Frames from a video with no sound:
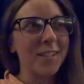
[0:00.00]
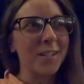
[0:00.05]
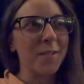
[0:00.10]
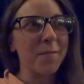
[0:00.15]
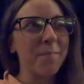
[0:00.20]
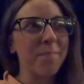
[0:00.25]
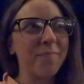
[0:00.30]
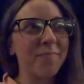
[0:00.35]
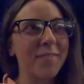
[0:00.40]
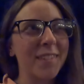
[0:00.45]
So,
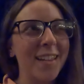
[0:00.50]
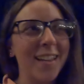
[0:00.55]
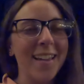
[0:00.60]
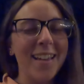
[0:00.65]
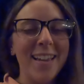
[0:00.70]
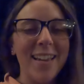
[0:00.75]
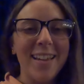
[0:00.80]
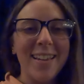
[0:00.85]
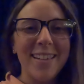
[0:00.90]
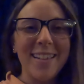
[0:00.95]

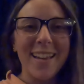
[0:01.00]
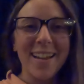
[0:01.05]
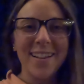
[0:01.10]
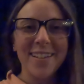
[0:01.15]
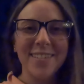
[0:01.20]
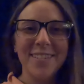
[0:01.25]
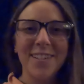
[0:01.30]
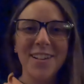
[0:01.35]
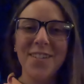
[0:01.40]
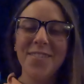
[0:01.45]
yeah,
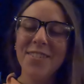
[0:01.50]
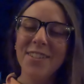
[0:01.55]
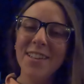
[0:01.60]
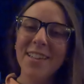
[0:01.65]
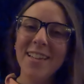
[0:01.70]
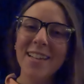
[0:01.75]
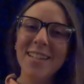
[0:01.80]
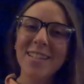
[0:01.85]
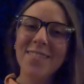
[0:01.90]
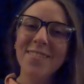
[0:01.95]
hopefully
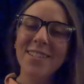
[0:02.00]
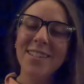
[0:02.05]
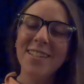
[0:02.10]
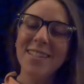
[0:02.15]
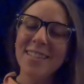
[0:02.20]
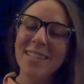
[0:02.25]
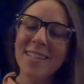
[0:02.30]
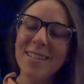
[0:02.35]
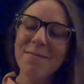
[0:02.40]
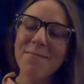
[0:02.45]
I get some good
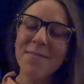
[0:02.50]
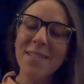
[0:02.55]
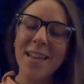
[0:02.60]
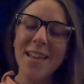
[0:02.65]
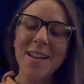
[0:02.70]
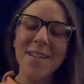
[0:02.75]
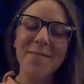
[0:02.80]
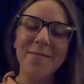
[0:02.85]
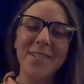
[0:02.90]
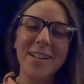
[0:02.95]
sleep
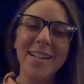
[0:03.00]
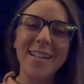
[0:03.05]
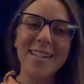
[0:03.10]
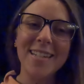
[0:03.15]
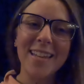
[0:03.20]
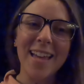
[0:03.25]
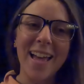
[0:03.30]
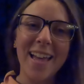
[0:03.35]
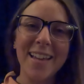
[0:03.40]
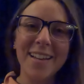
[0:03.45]
and I'm ready
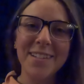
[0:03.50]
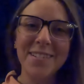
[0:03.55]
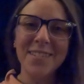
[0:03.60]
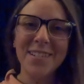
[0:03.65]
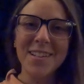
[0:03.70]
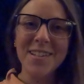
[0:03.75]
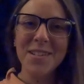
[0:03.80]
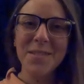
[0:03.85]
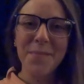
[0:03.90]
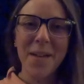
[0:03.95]
to hike
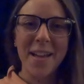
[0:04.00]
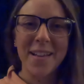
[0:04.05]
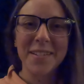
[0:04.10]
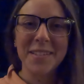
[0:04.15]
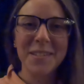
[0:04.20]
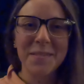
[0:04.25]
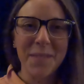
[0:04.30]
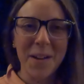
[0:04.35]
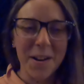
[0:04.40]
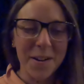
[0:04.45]
22
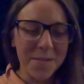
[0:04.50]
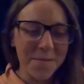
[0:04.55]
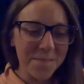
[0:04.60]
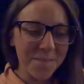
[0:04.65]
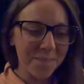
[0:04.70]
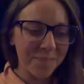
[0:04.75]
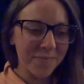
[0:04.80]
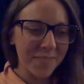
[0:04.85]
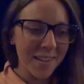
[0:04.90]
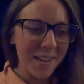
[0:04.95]
miles tomorrow.
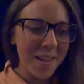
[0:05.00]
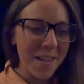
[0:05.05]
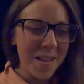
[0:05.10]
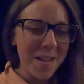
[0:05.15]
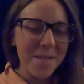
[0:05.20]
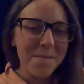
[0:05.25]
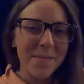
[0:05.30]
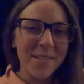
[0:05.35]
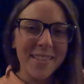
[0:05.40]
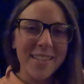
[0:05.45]

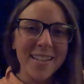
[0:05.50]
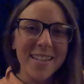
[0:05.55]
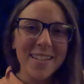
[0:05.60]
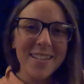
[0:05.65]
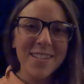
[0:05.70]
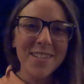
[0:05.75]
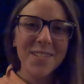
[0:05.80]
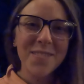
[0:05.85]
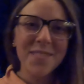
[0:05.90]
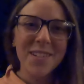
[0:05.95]
But thank
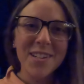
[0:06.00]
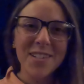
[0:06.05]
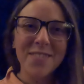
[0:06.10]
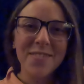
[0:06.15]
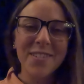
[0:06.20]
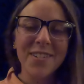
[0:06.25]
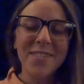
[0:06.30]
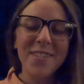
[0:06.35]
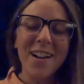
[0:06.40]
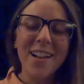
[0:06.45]
you so much
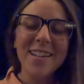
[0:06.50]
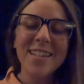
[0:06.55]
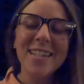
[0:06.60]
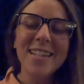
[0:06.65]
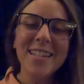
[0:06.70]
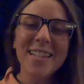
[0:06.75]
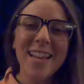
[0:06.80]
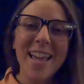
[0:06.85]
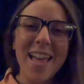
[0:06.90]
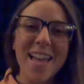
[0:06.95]
for
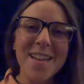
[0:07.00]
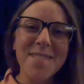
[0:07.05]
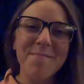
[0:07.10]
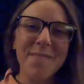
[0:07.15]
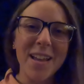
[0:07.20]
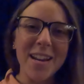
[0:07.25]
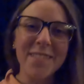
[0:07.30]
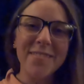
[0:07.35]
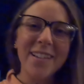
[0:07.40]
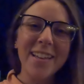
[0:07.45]
watching and
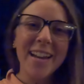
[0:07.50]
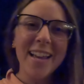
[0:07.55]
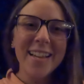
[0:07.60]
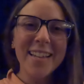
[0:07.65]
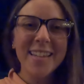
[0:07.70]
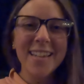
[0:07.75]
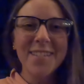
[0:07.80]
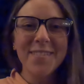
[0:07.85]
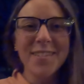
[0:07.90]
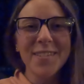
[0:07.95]
mighty fine
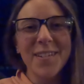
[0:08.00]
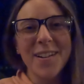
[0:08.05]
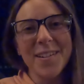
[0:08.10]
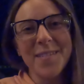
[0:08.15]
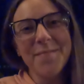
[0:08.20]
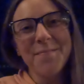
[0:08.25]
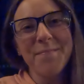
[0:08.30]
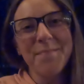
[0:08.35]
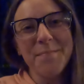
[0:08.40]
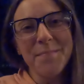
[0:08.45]
hiking,
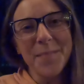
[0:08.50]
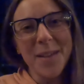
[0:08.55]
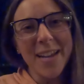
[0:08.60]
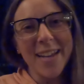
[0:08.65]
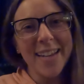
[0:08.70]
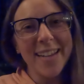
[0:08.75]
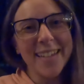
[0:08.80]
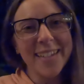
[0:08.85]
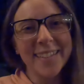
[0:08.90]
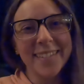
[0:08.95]
everyone.
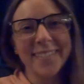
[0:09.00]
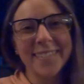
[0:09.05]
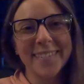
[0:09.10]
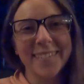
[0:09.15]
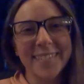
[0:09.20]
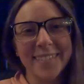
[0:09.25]
Bye!